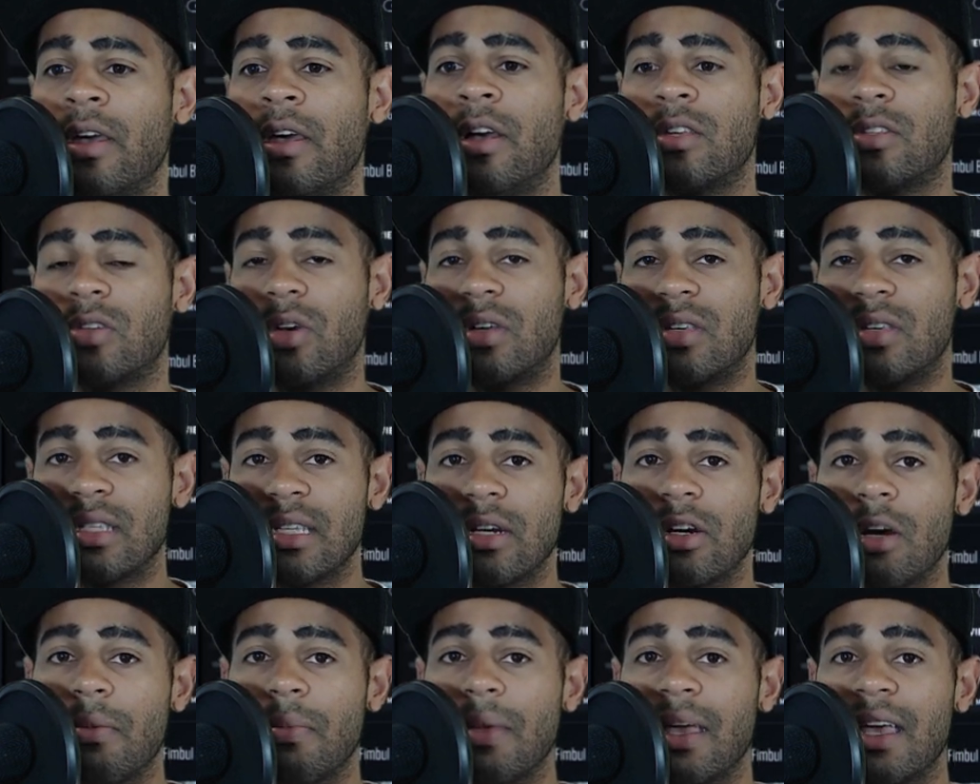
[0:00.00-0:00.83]
So
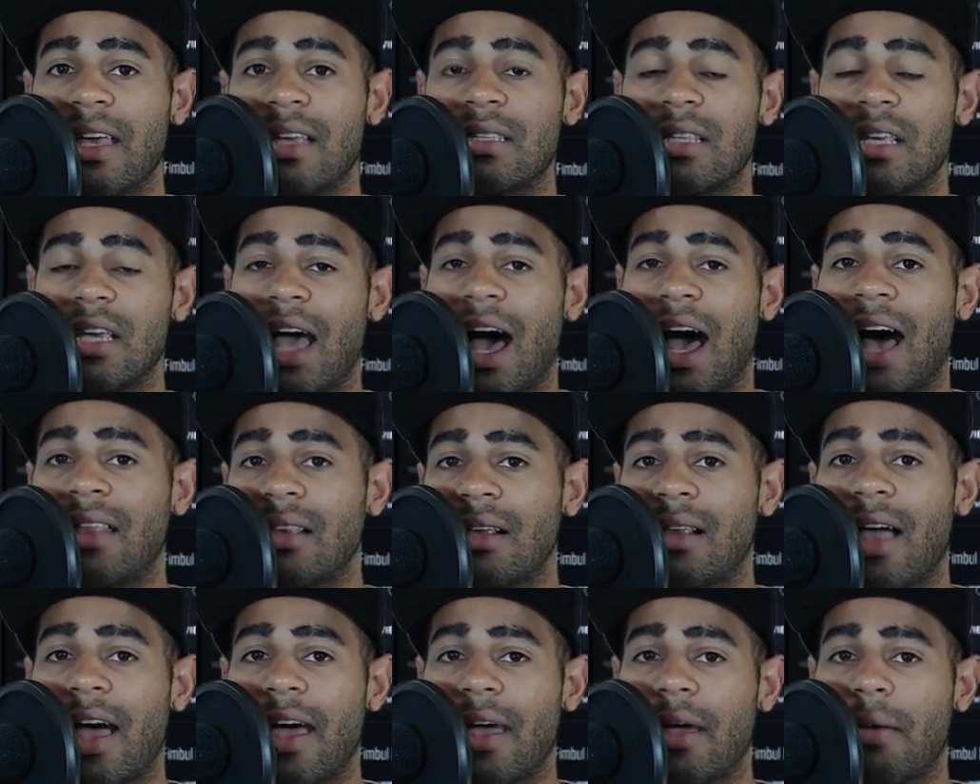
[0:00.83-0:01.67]
Serum is the
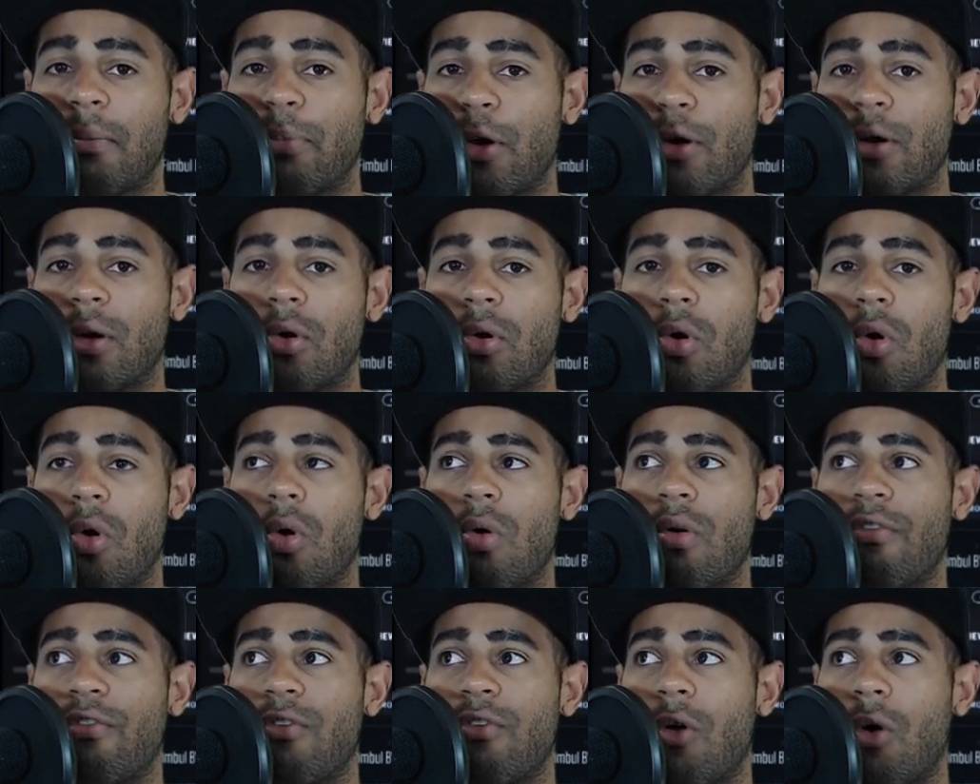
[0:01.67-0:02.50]
underlying
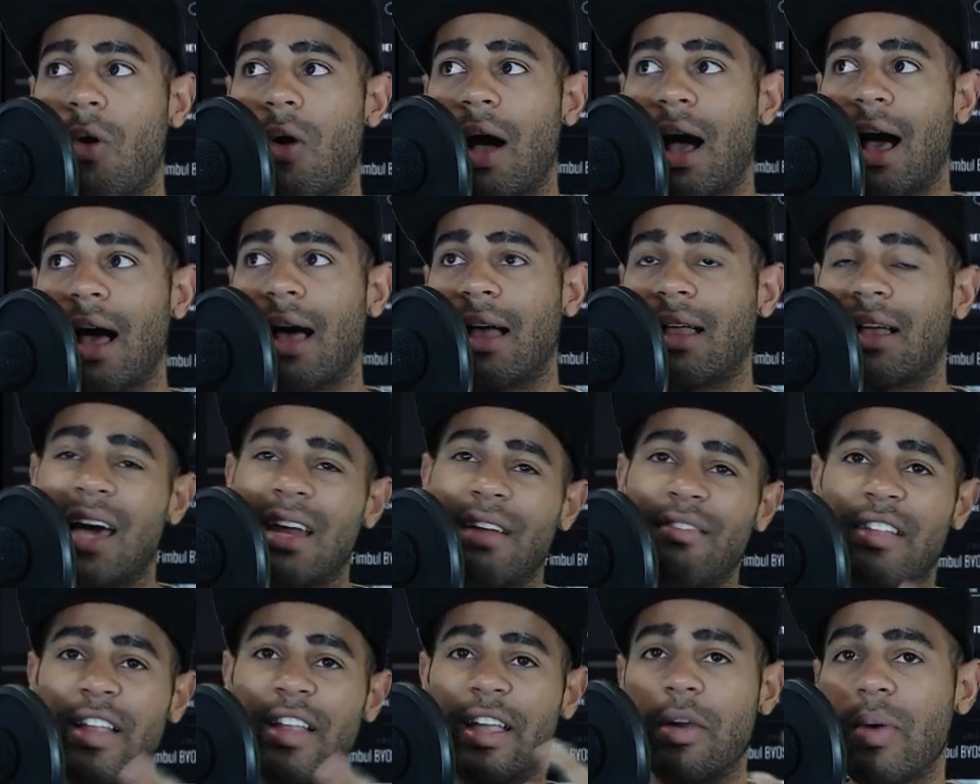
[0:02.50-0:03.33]
protocol for uh, kind
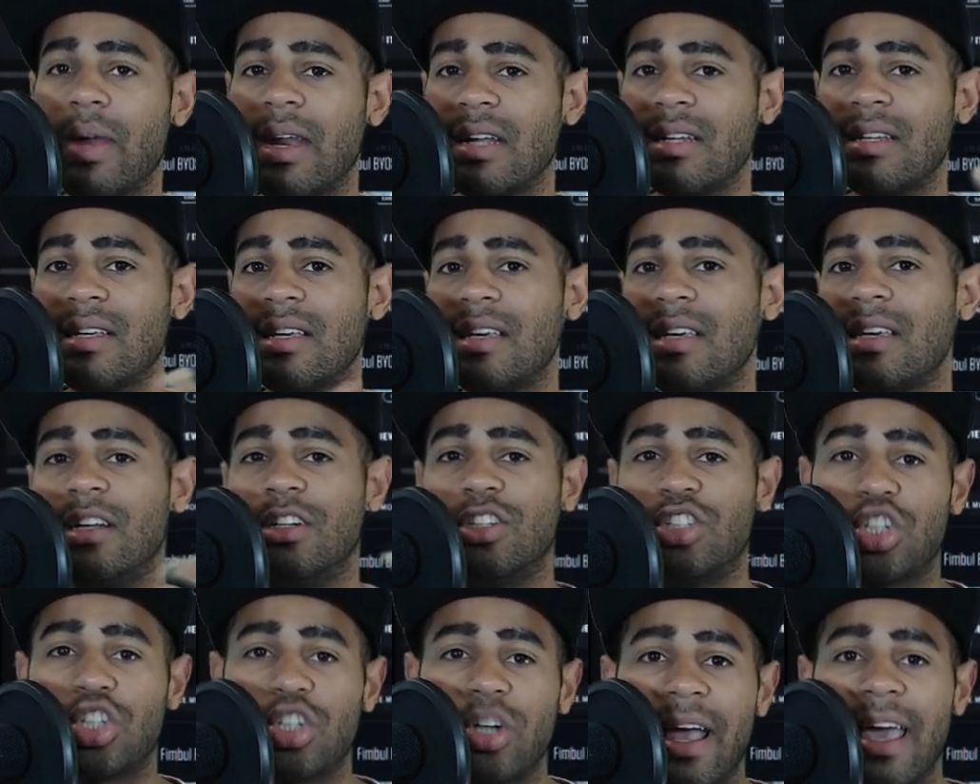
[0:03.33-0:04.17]
of liquidity and
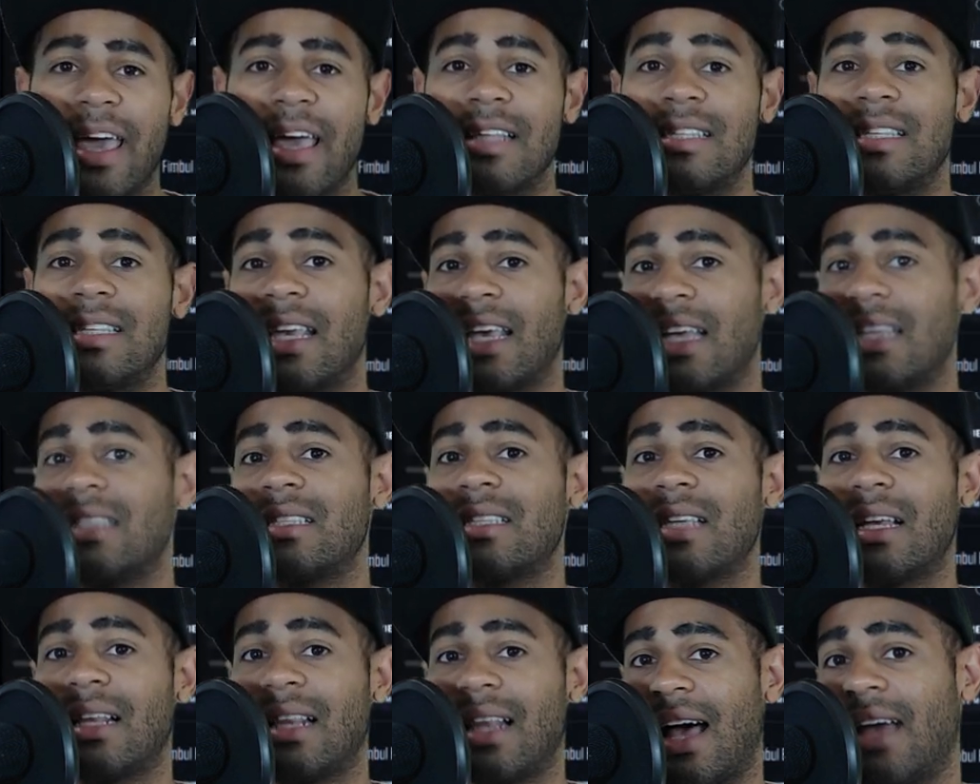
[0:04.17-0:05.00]
trades in
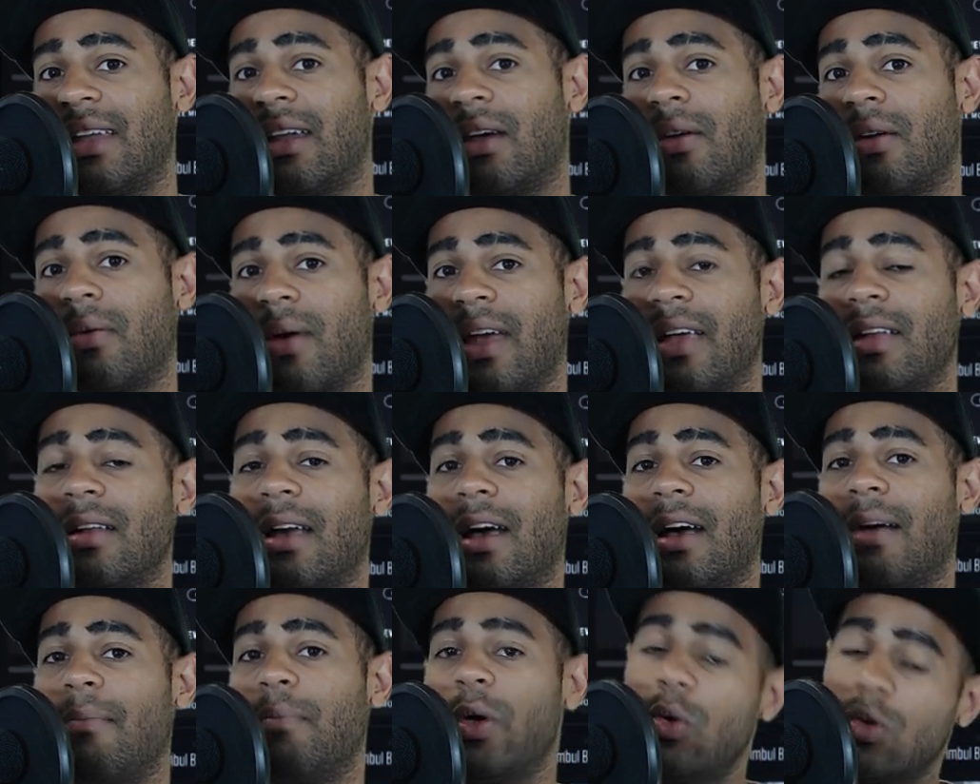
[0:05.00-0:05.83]
Solana, right?
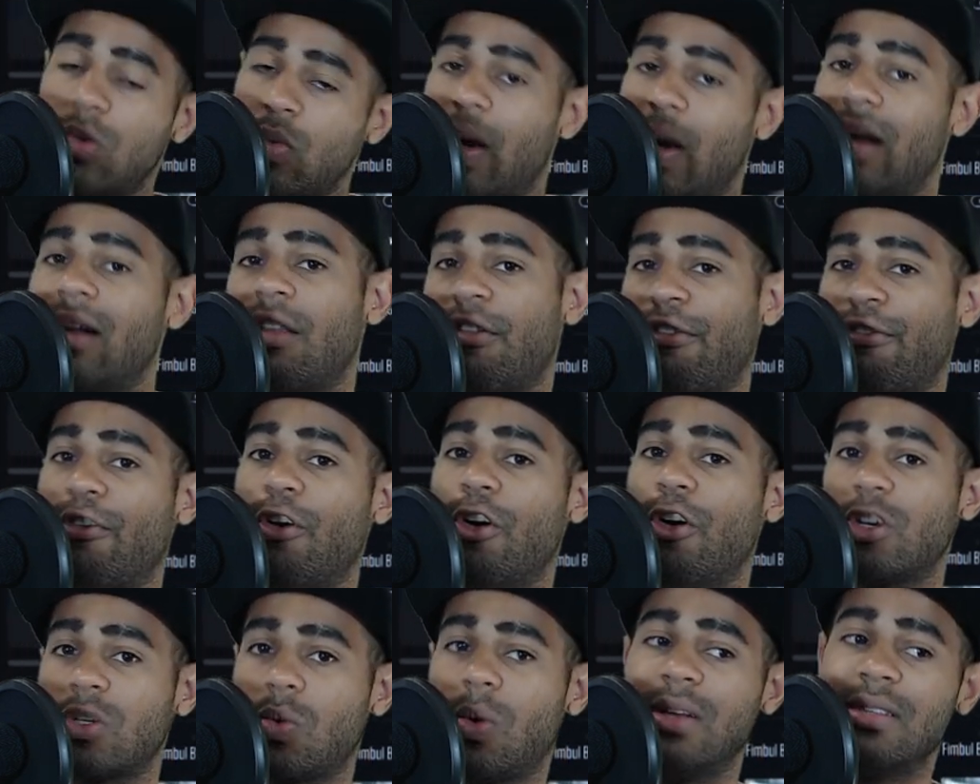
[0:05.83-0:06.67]
Um, it was one of the
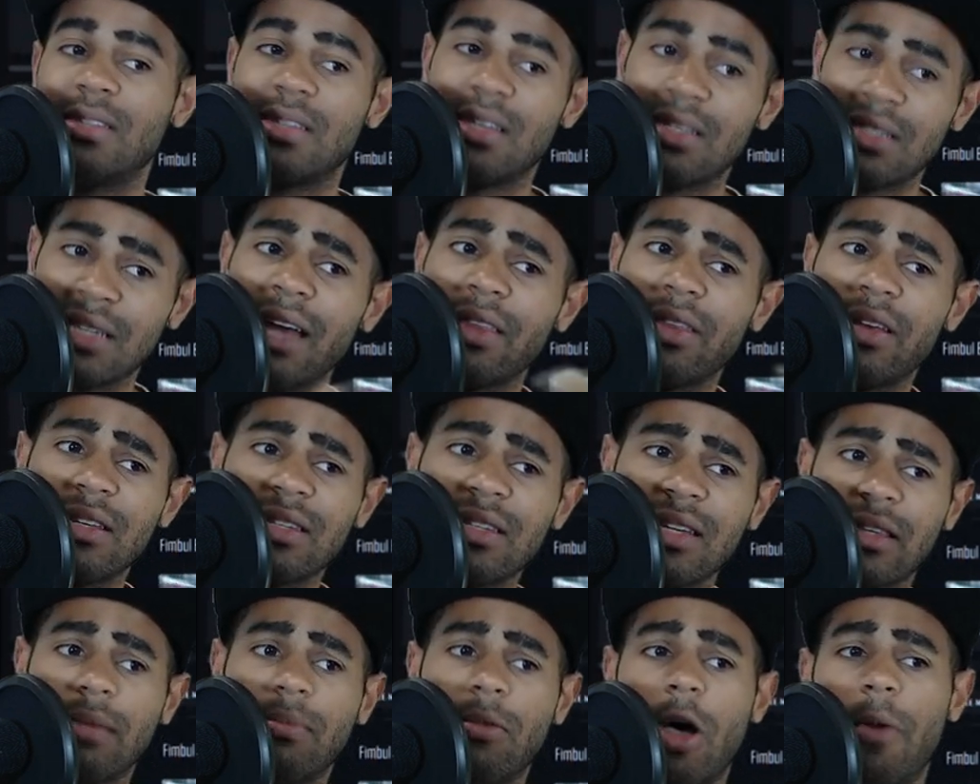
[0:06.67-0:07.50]
first ones. There's others
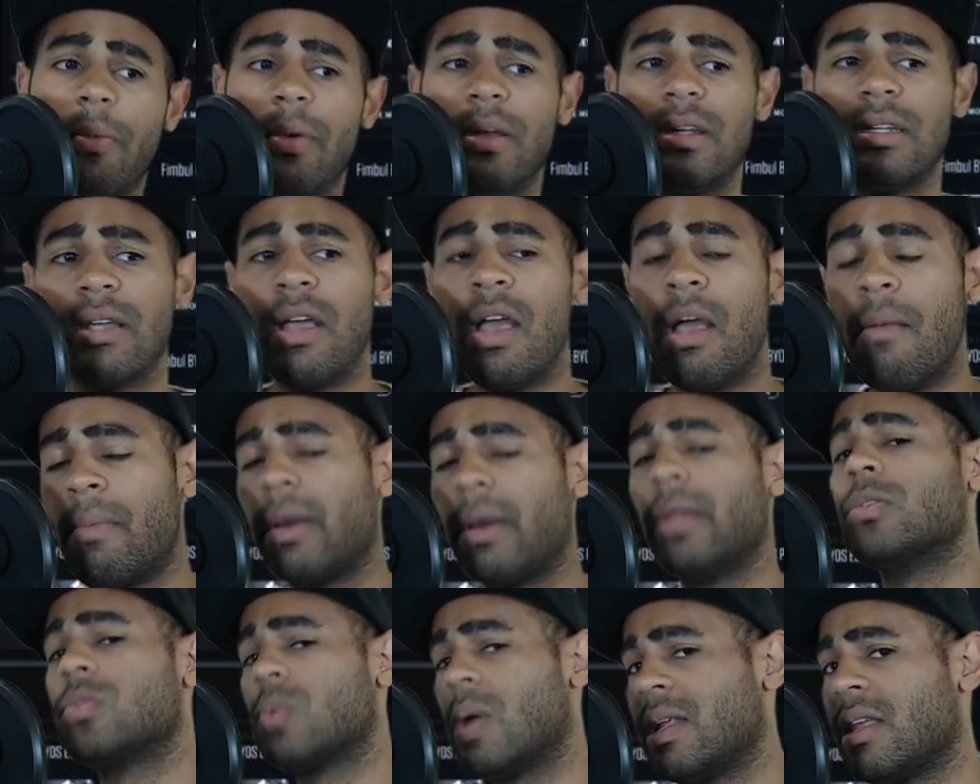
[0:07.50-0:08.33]
at the moment, but
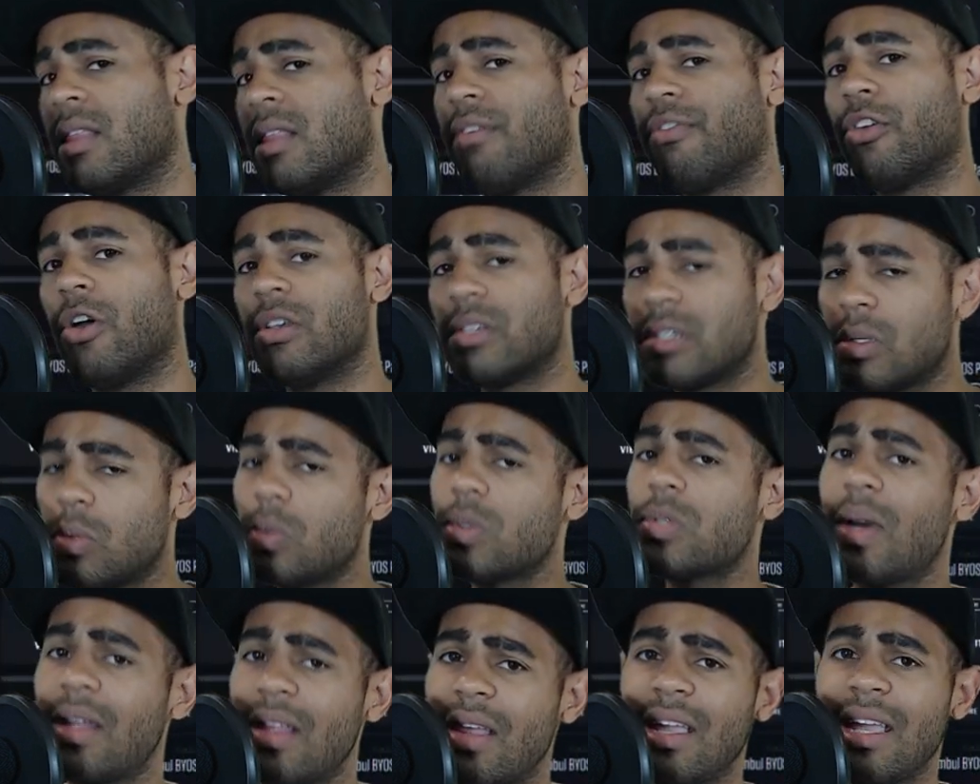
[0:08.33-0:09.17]
it was one of the first. It was
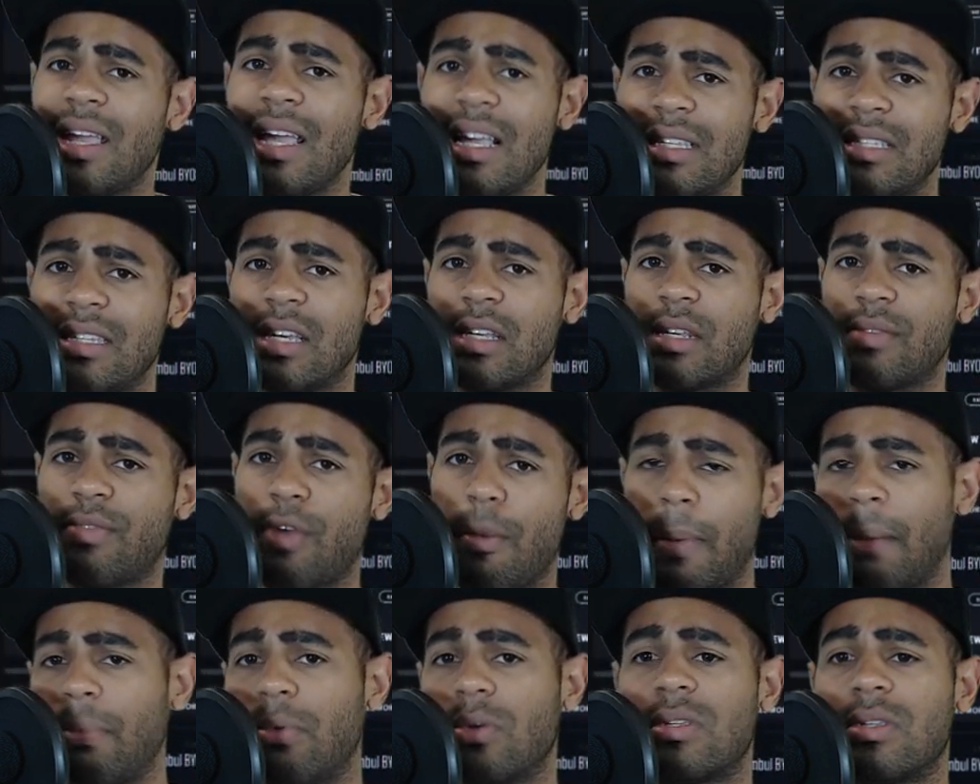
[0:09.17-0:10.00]
one of the easiest for
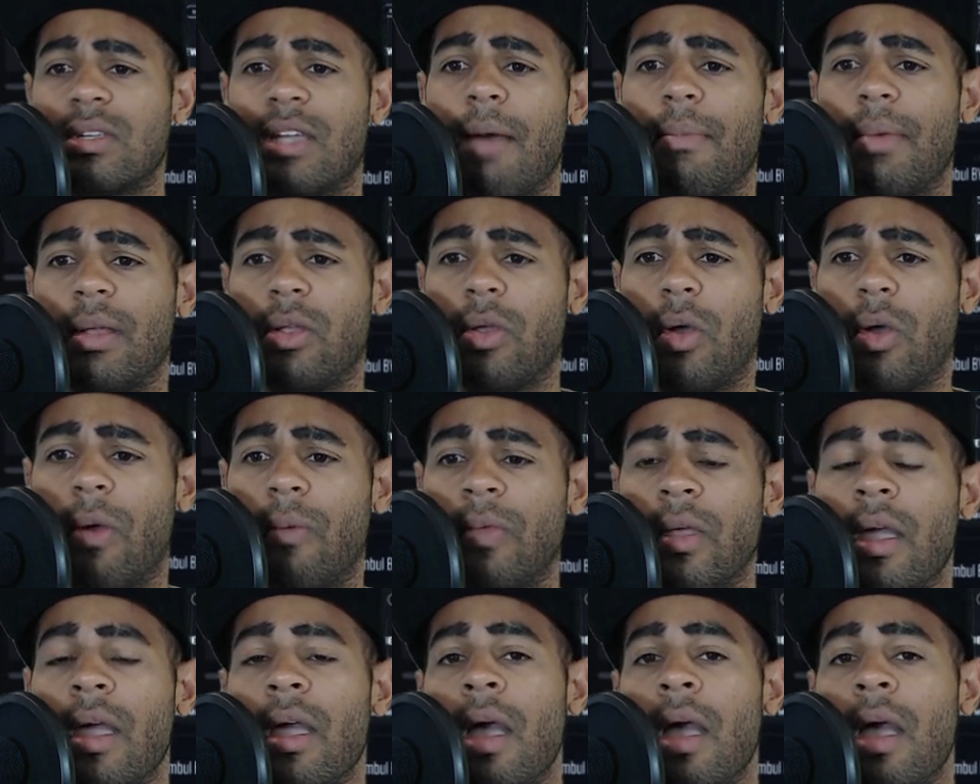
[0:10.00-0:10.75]
people to come and go.